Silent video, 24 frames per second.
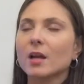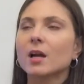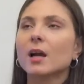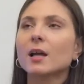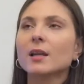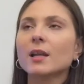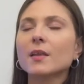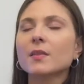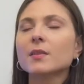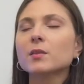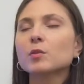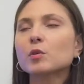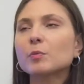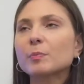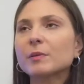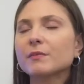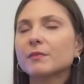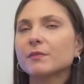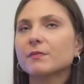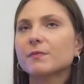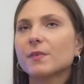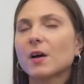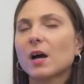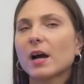Another little
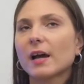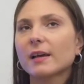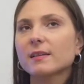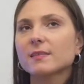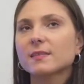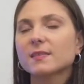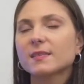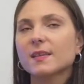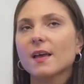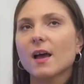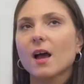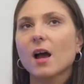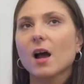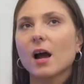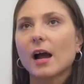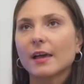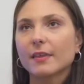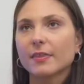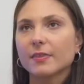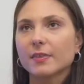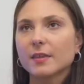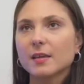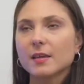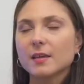bit of advice,
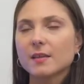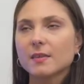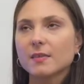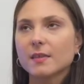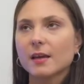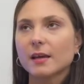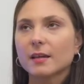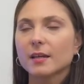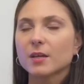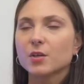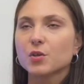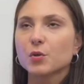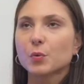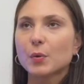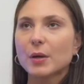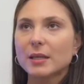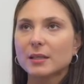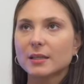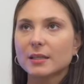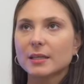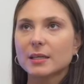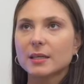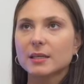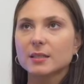I think that in your
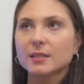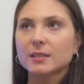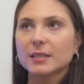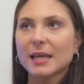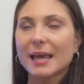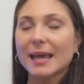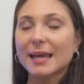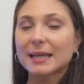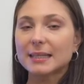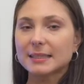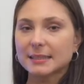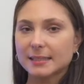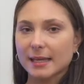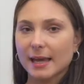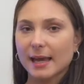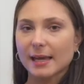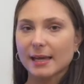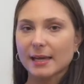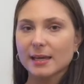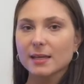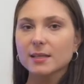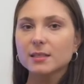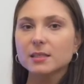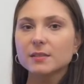Eliot
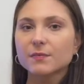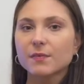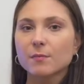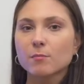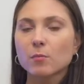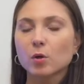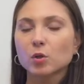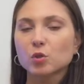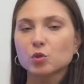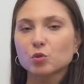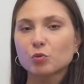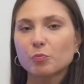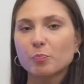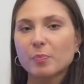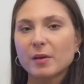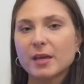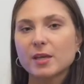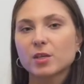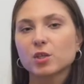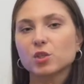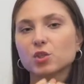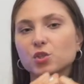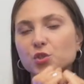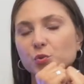essays for Module
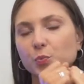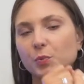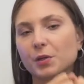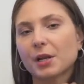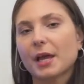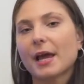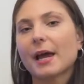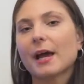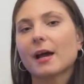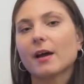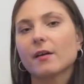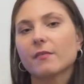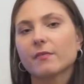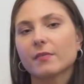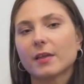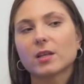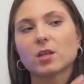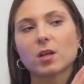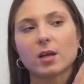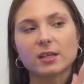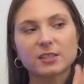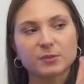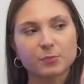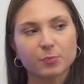B, you do want to have
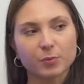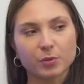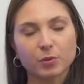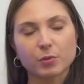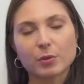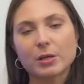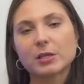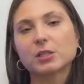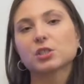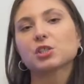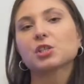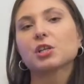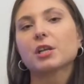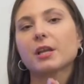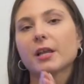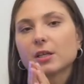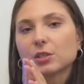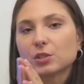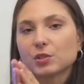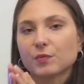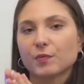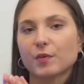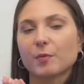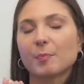that nice progression in
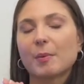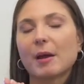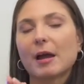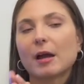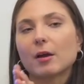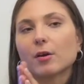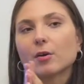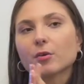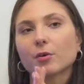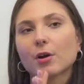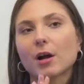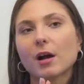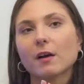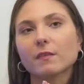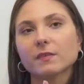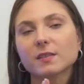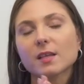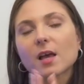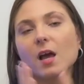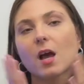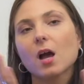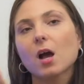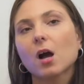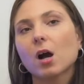each of your
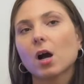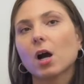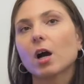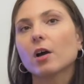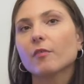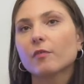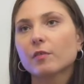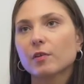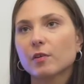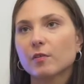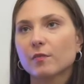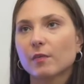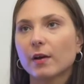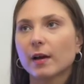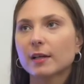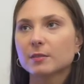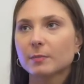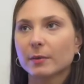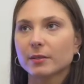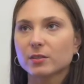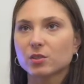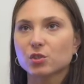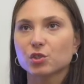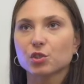paragraphs. I often
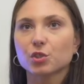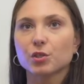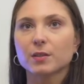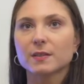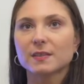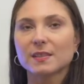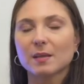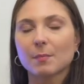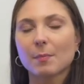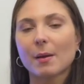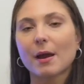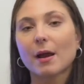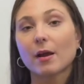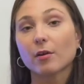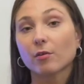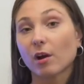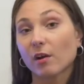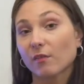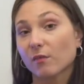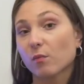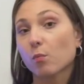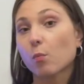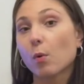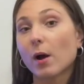advise my students in
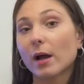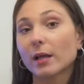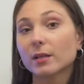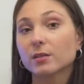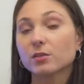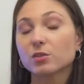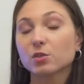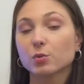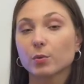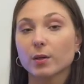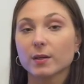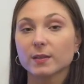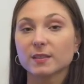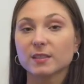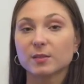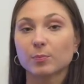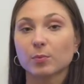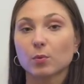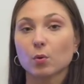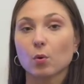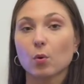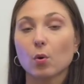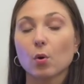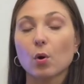paragraph one to
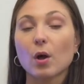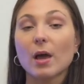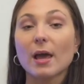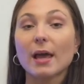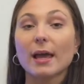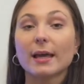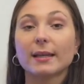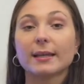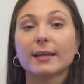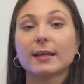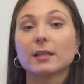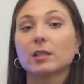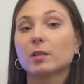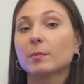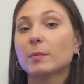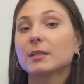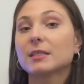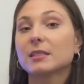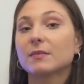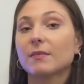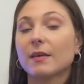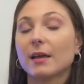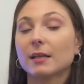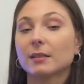explore an
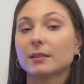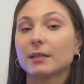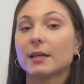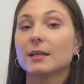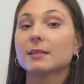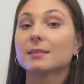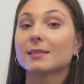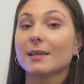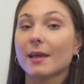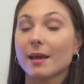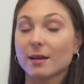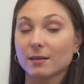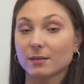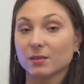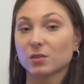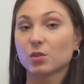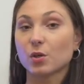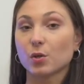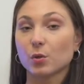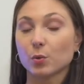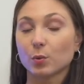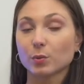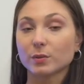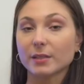element of Eliot's
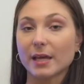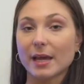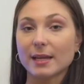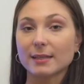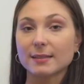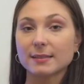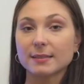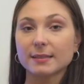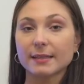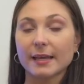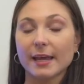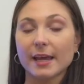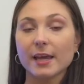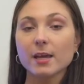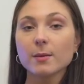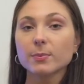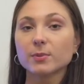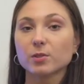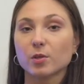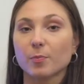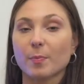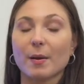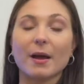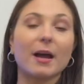external
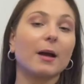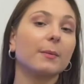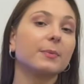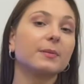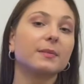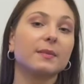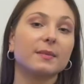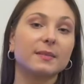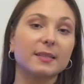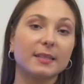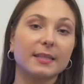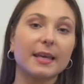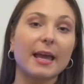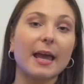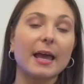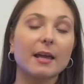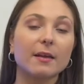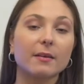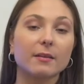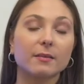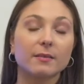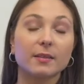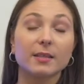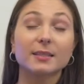landscape, so perhaps the
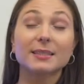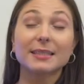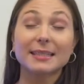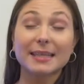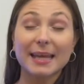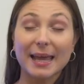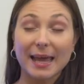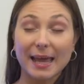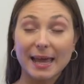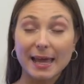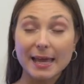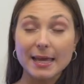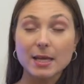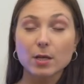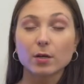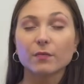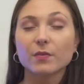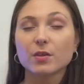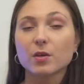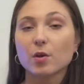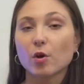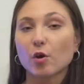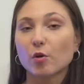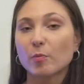decay, the decay
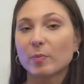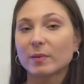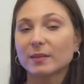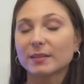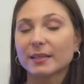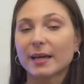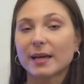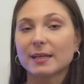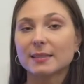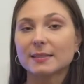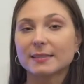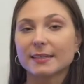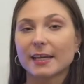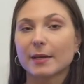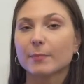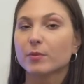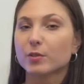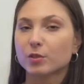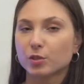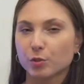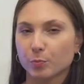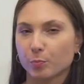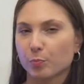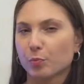of the urban landscape,
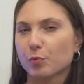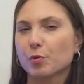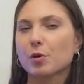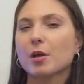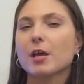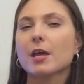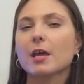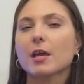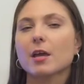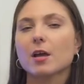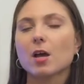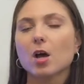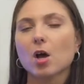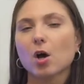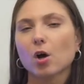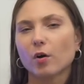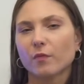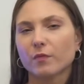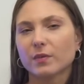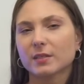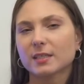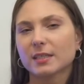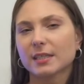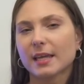the debris
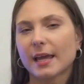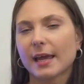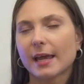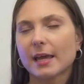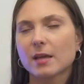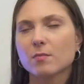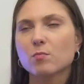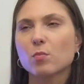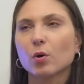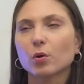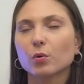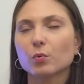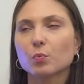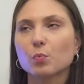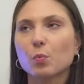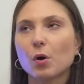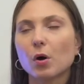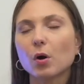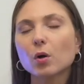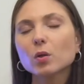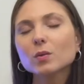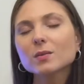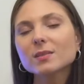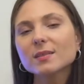of the decaying modern
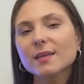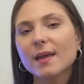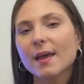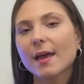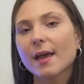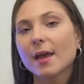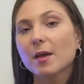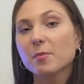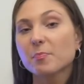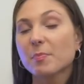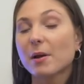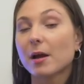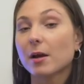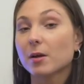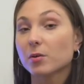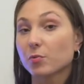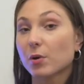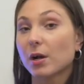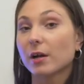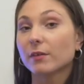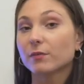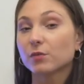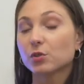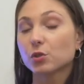world.
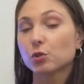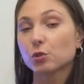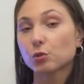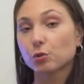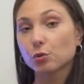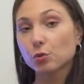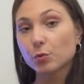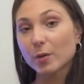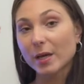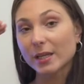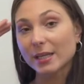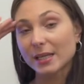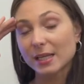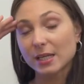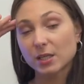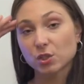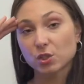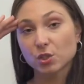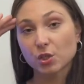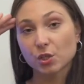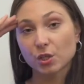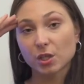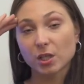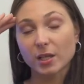Paragraph two, an
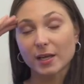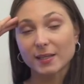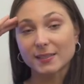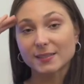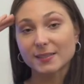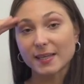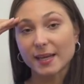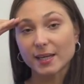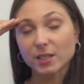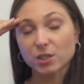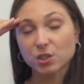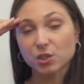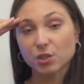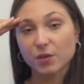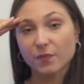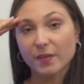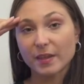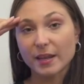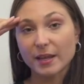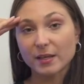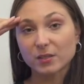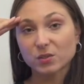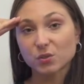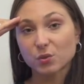internalization of
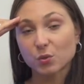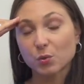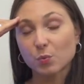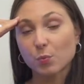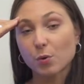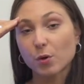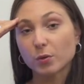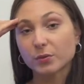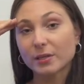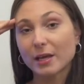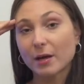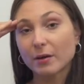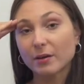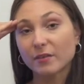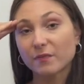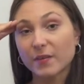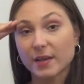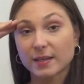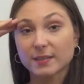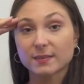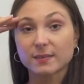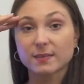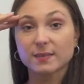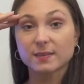that external world, how it
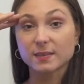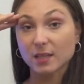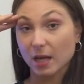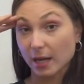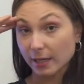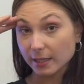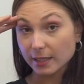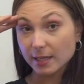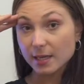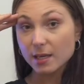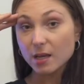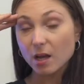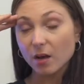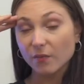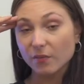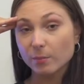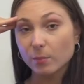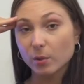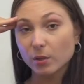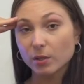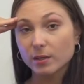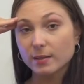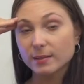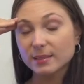affects the psyche of the
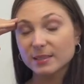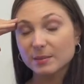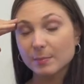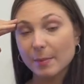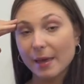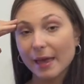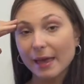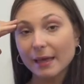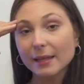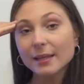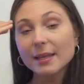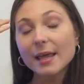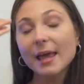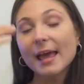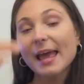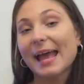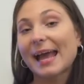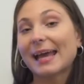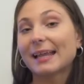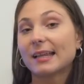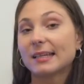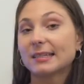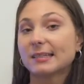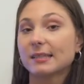modernist man,
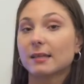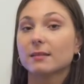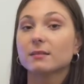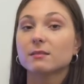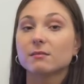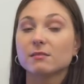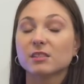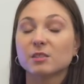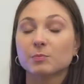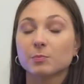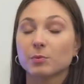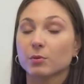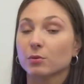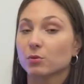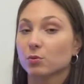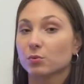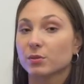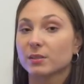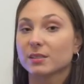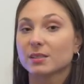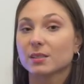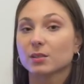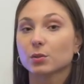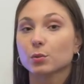and a sense of spiritual
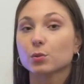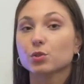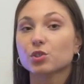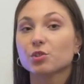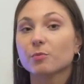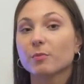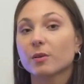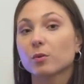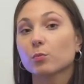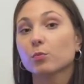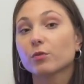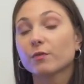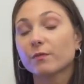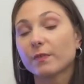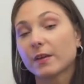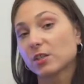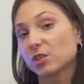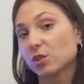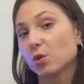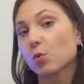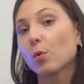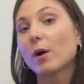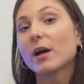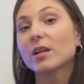disillusionment would
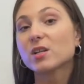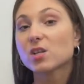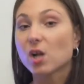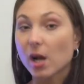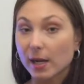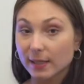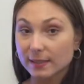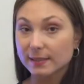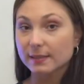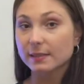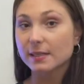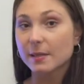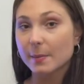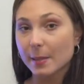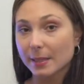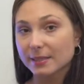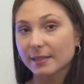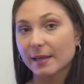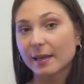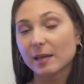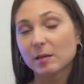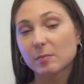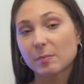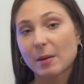feature quite nicely in that
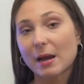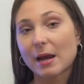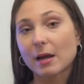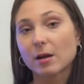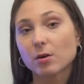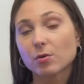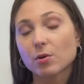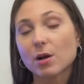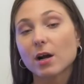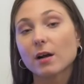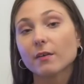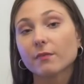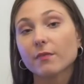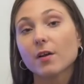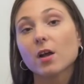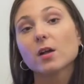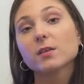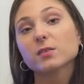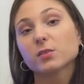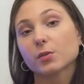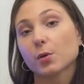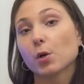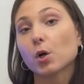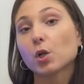second paragraph.
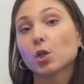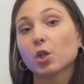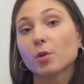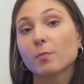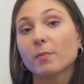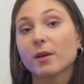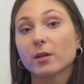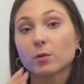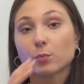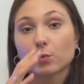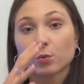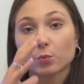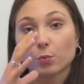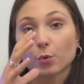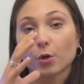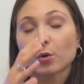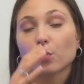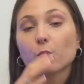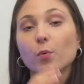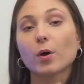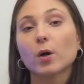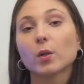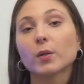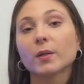So Hollow Men would
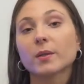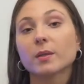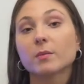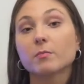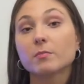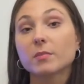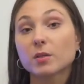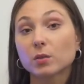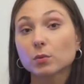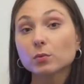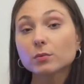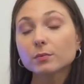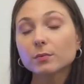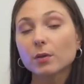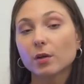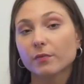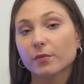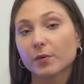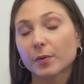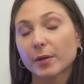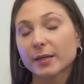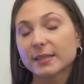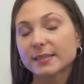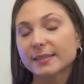work well in the middle
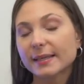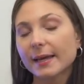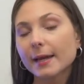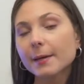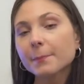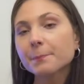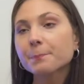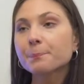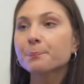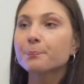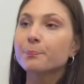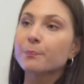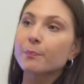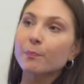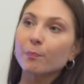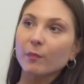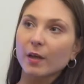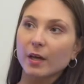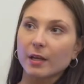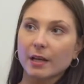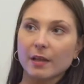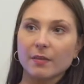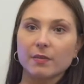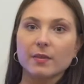of your essay.
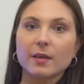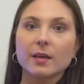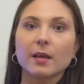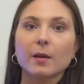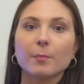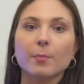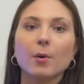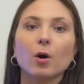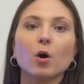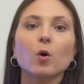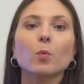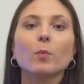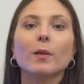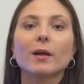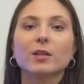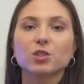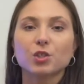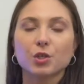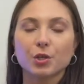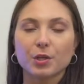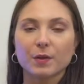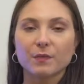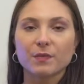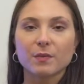And I think a poem like
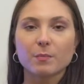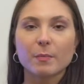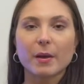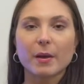Journey of the